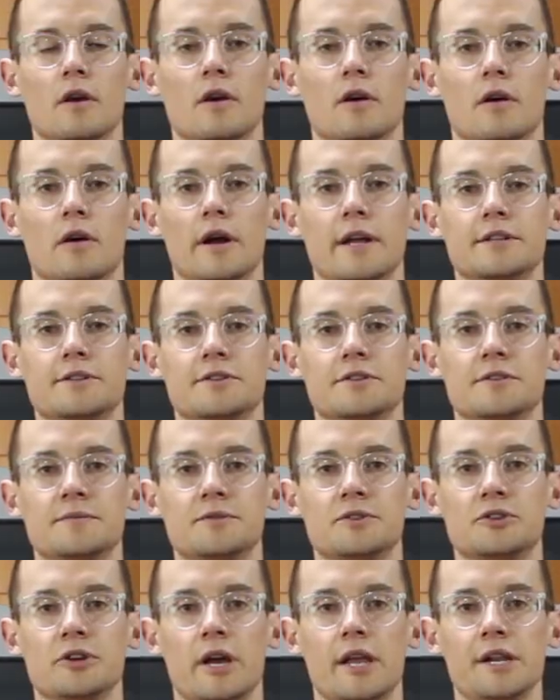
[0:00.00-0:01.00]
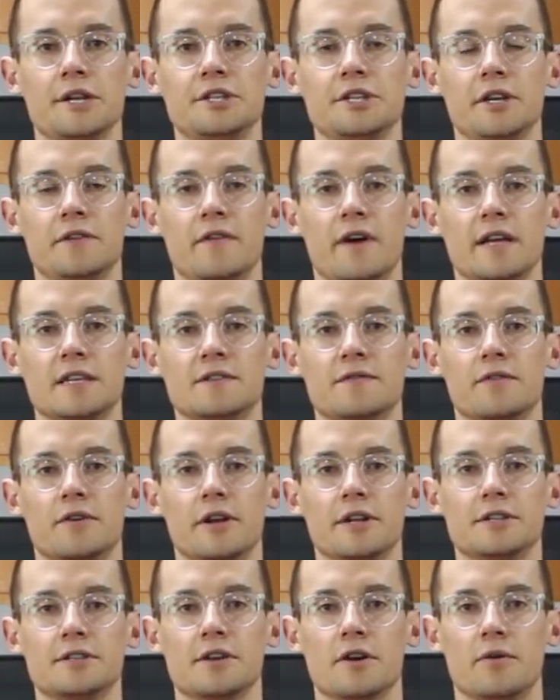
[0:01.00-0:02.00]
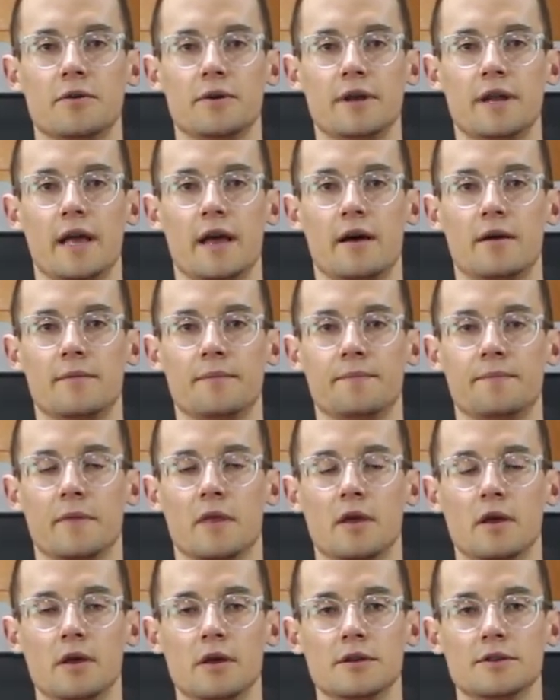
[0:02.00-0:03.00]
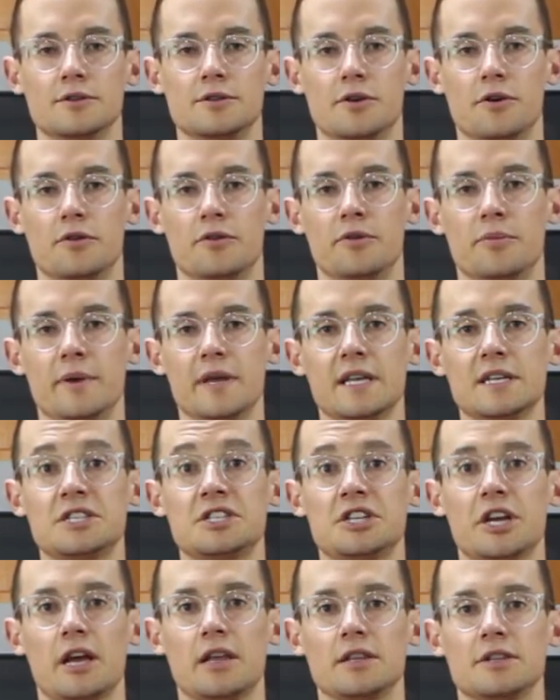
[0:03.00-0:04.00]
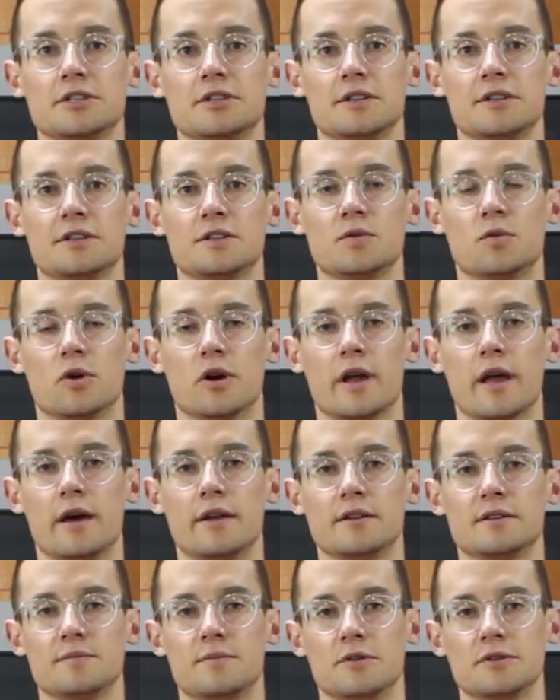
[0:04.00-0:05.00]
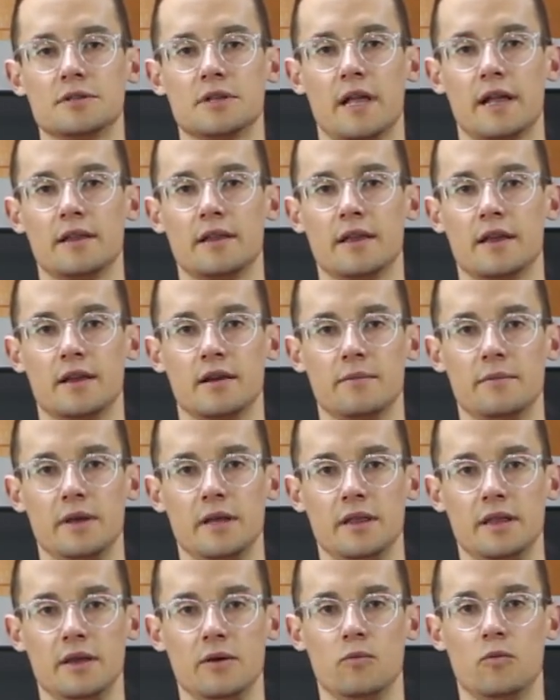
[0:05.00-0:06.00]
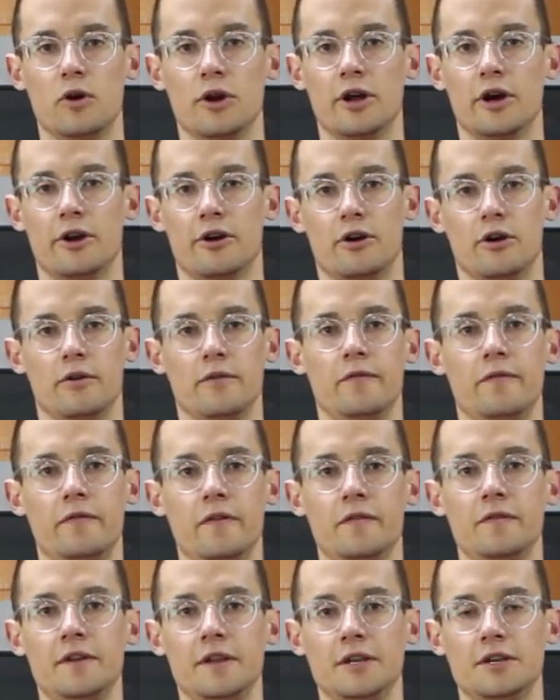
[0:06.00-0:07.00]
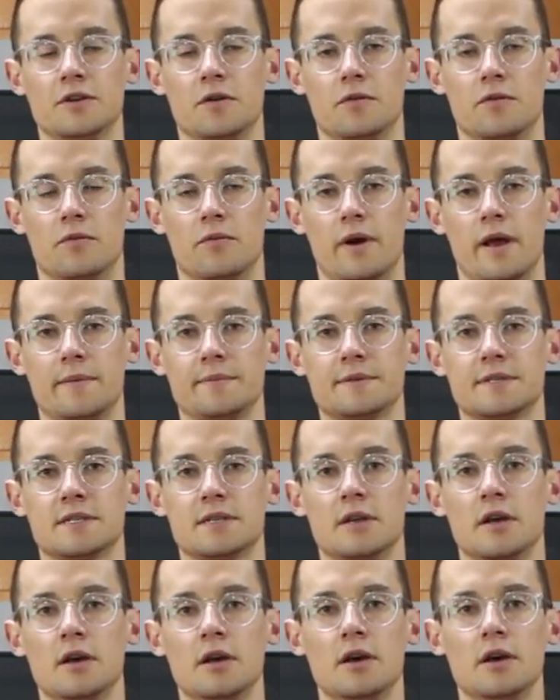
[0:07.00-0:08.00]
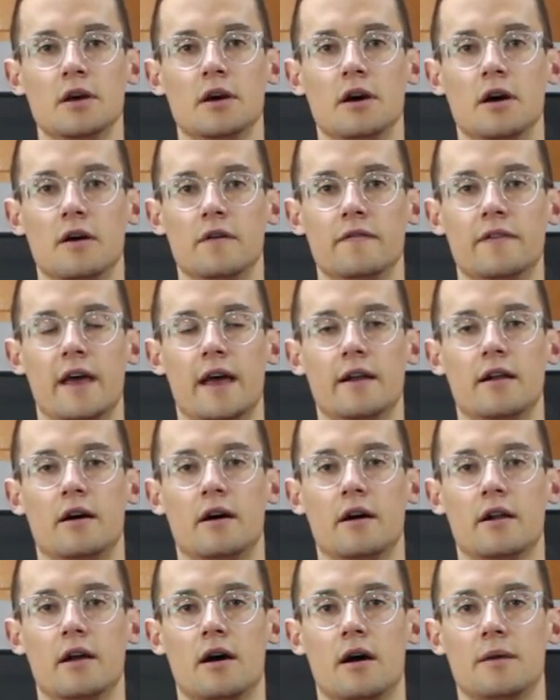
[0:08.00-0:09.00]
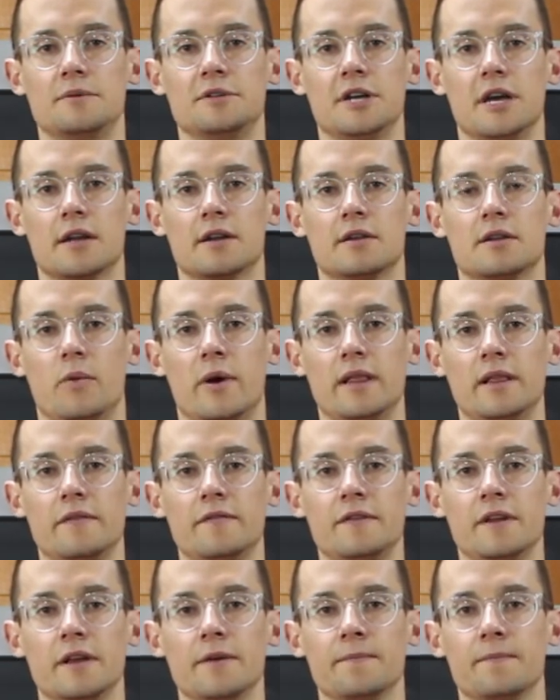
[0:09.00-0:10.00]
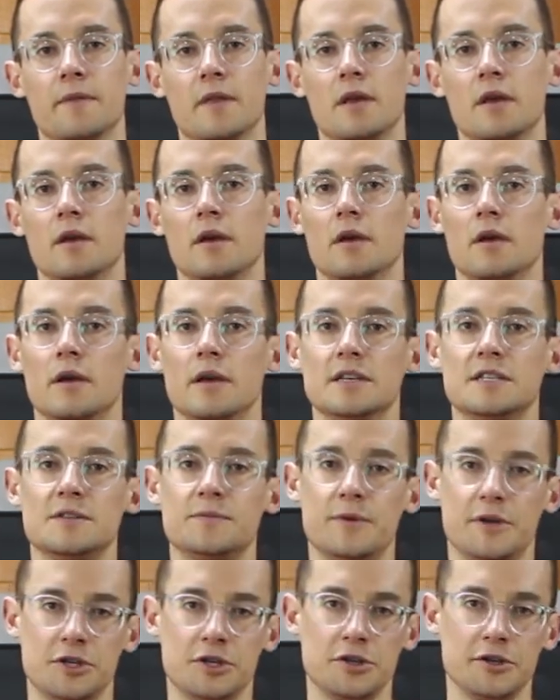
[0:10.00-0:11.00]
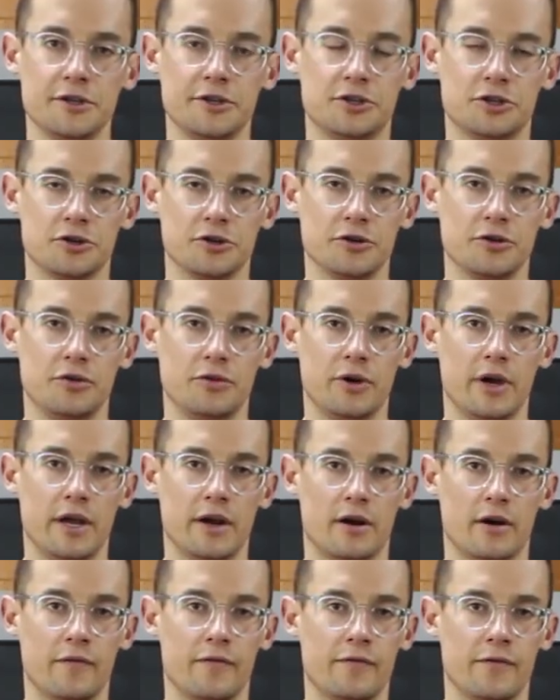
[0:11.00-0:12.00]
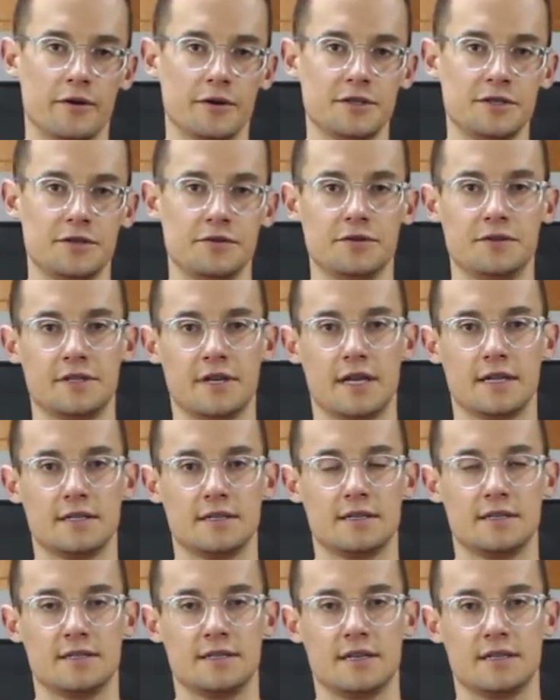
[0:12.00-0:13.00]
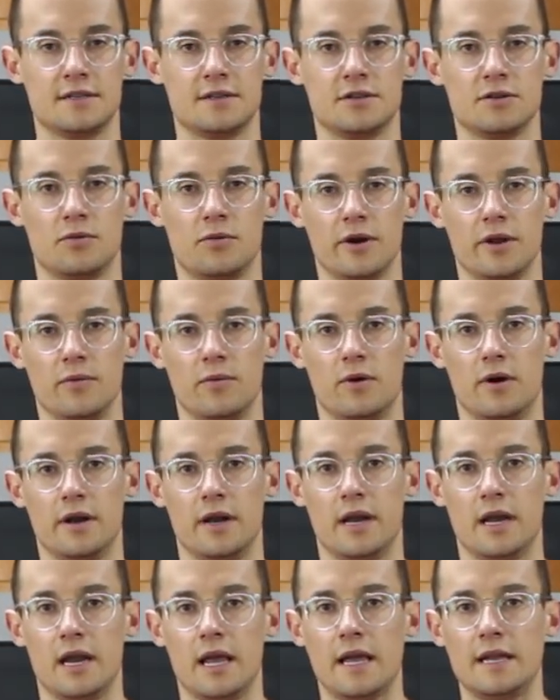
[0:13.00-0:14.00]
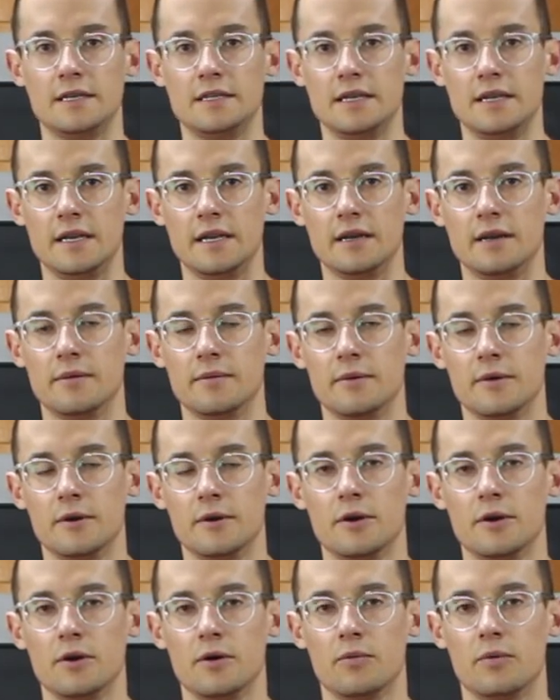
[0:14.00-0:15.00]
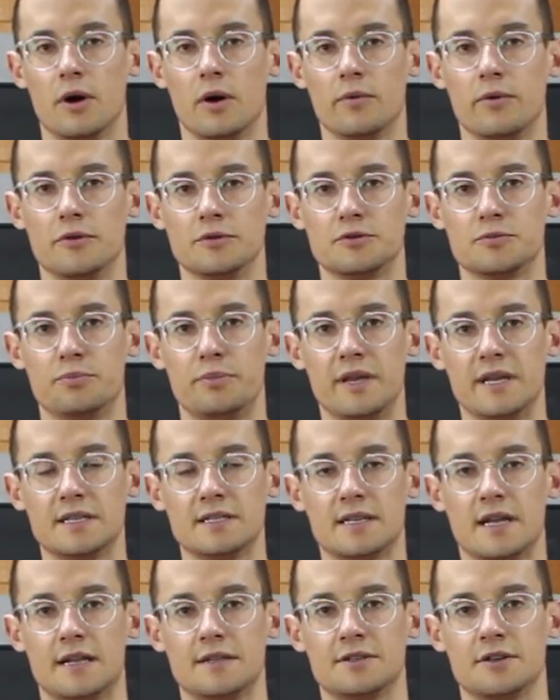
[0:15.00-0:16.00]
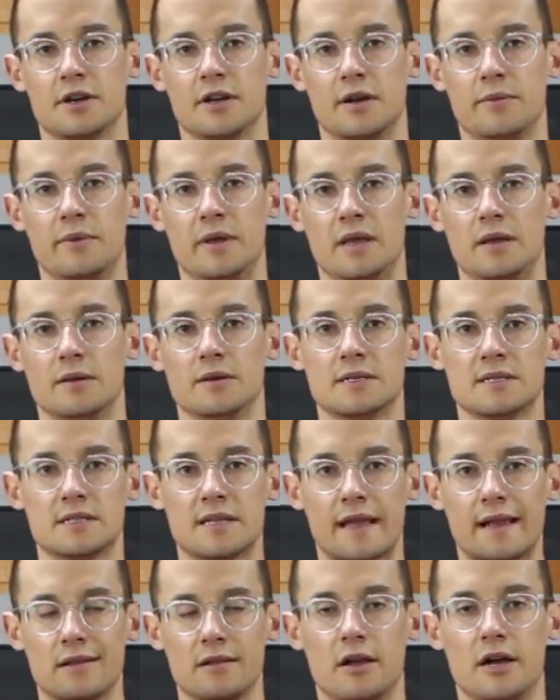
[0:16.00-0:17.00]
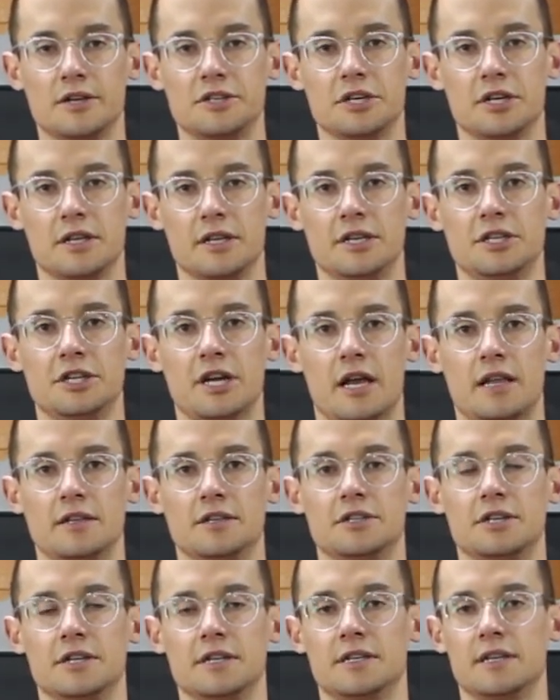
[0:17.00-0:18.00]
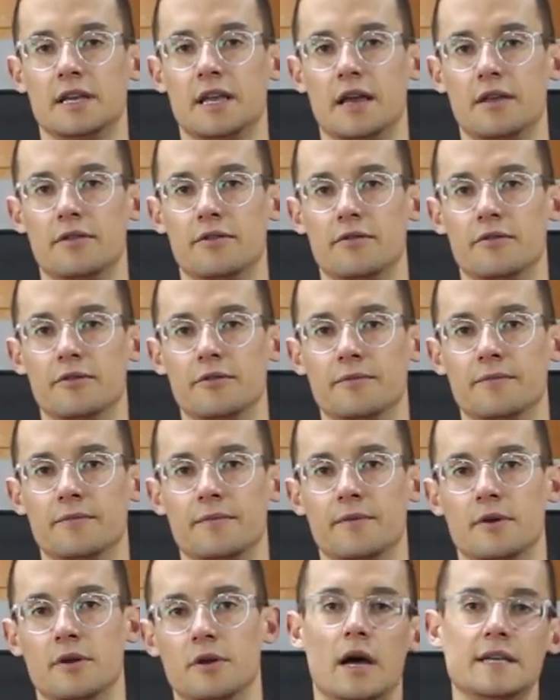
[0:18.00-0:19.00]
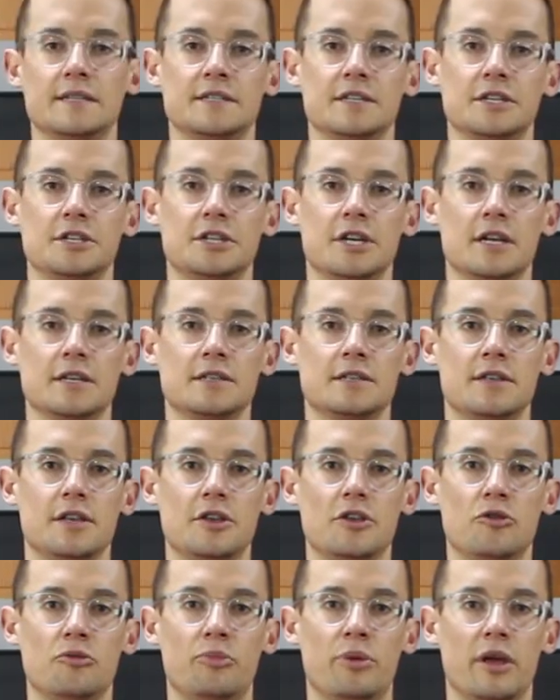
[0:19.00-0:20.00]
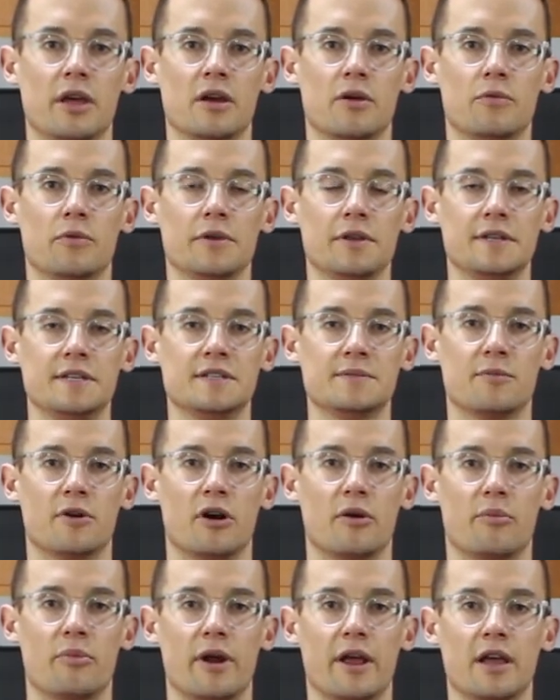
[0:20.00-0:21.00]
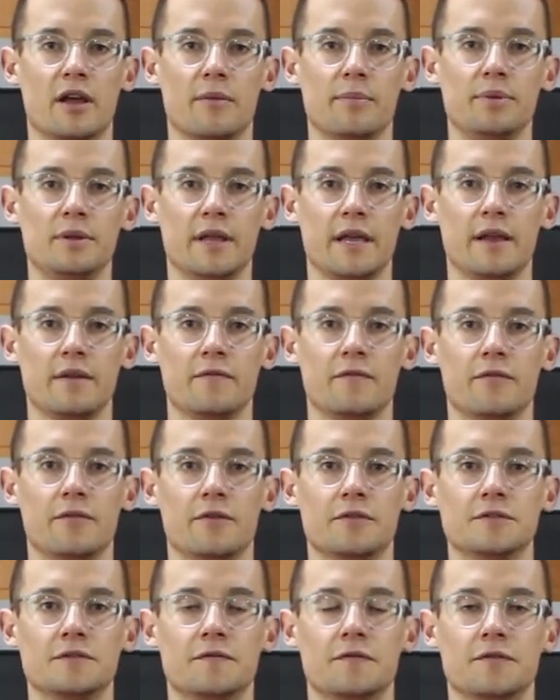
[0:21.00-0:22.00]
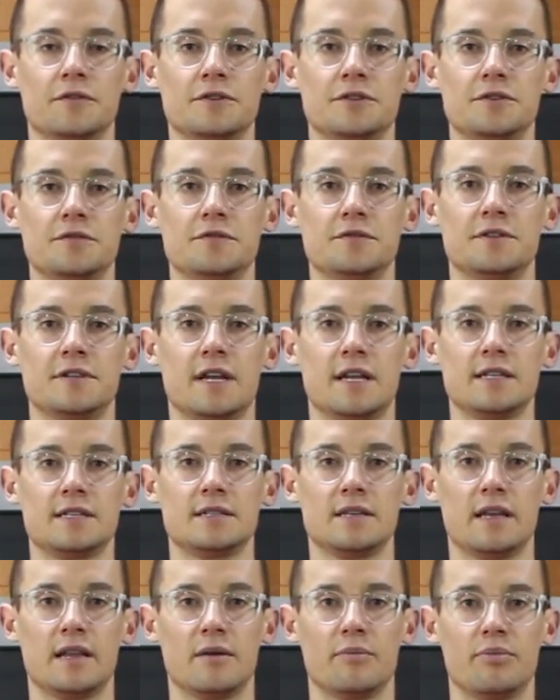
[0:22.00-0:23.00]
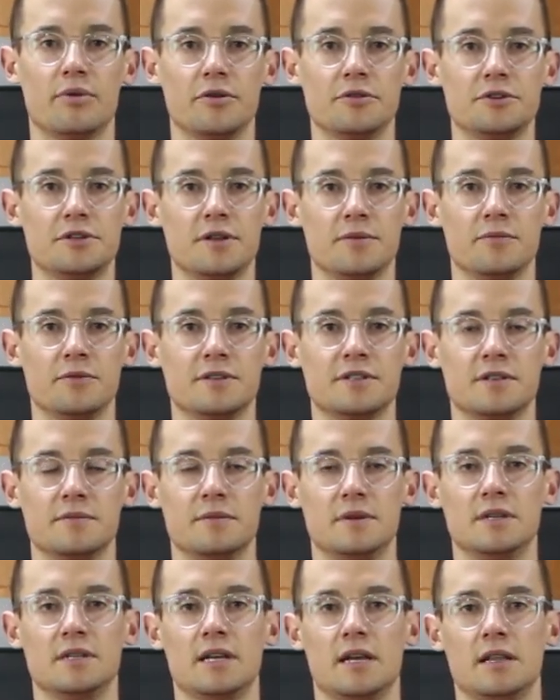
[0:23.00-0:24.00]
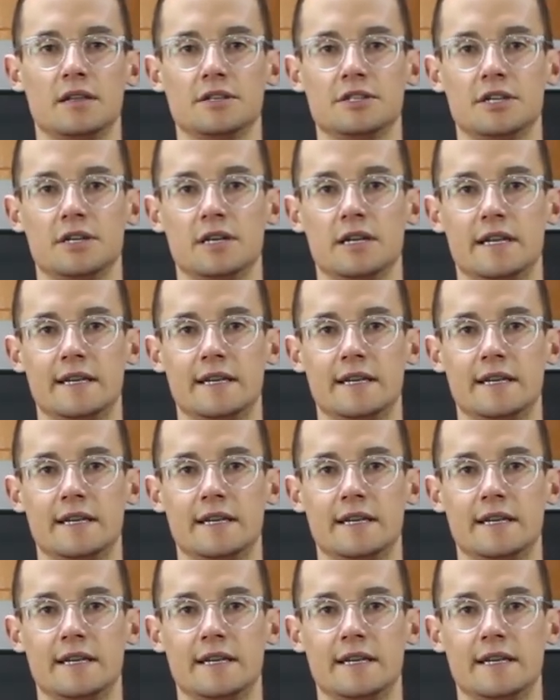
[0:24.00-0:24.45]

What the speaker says: All right, so some strategy advice for It's Going Down. So the biggest challenge on this workout is most likely going to be the 150 total reps of that odd object weightlifting. Especially true in our first 2 sets, the sets 21 and 18, where those big sets are going to be psychologically challenging to get through. I suggest that you pick a really smart breakup plan for those first 2 sets and approach them with some intelligent